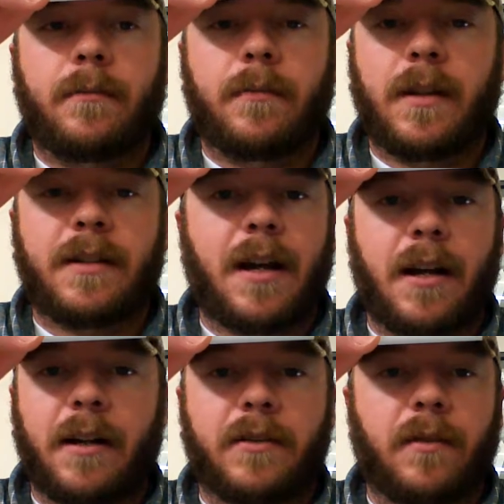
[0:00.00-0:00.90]
as
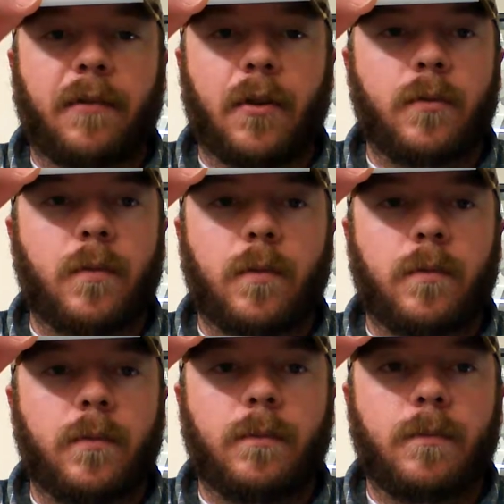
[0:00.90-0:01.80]
high as the float
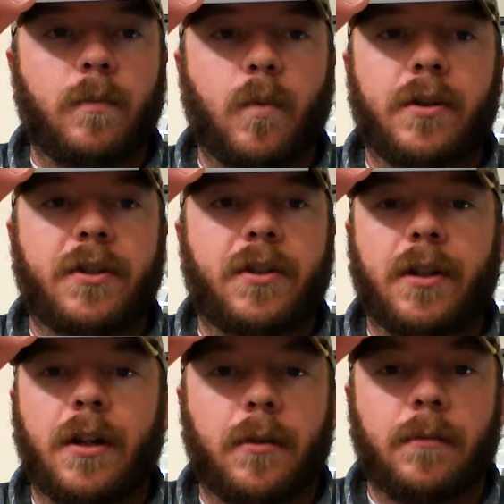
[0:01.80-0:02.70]
wants to
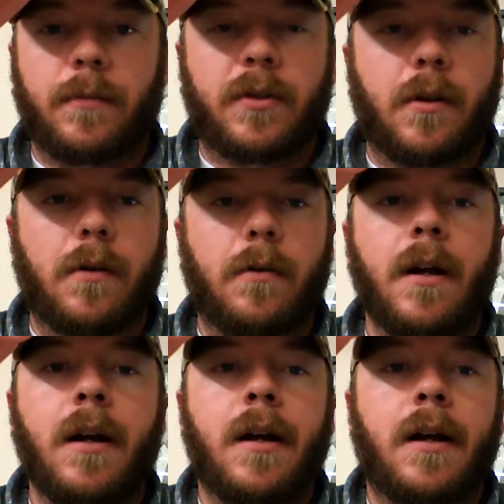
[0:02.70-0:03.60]
go. So
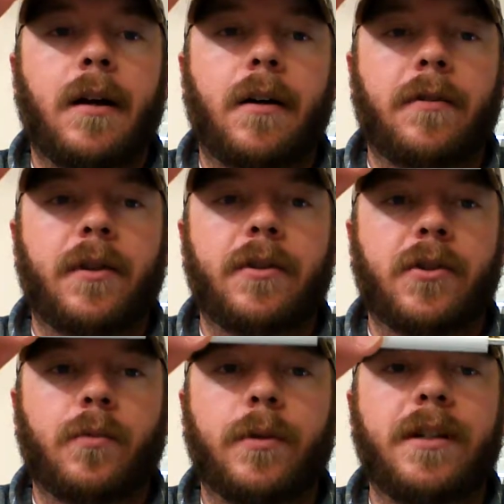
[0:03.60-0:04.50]

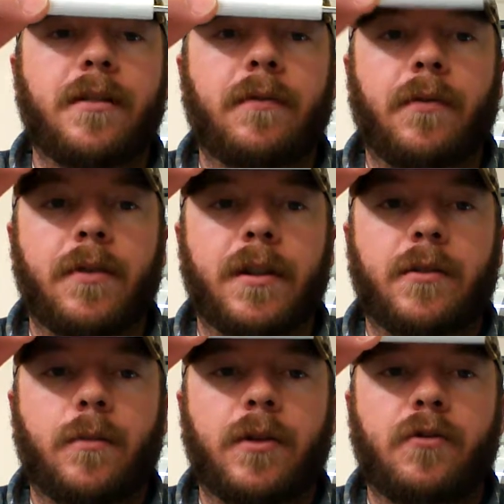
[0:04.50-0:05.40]
there's a reason for
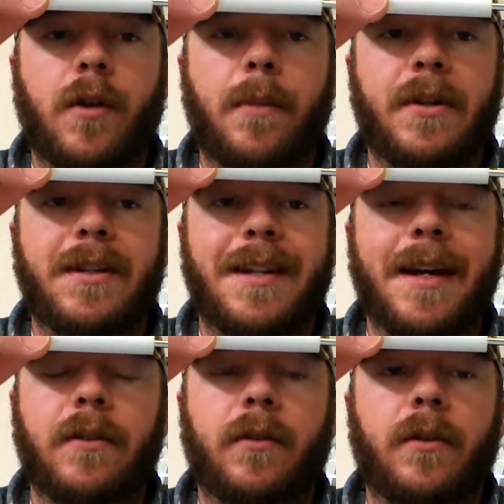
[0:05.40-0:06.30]
this. We drop it
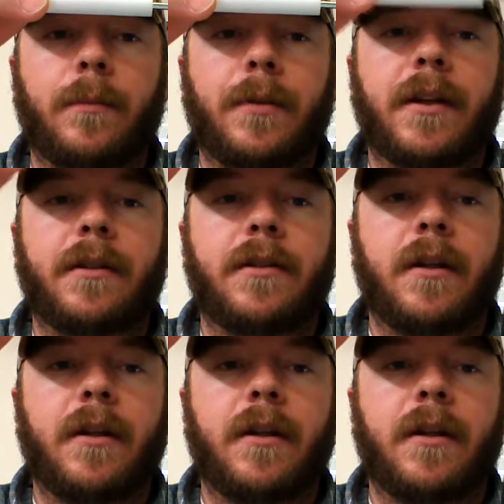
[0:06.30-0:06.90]
down a little bit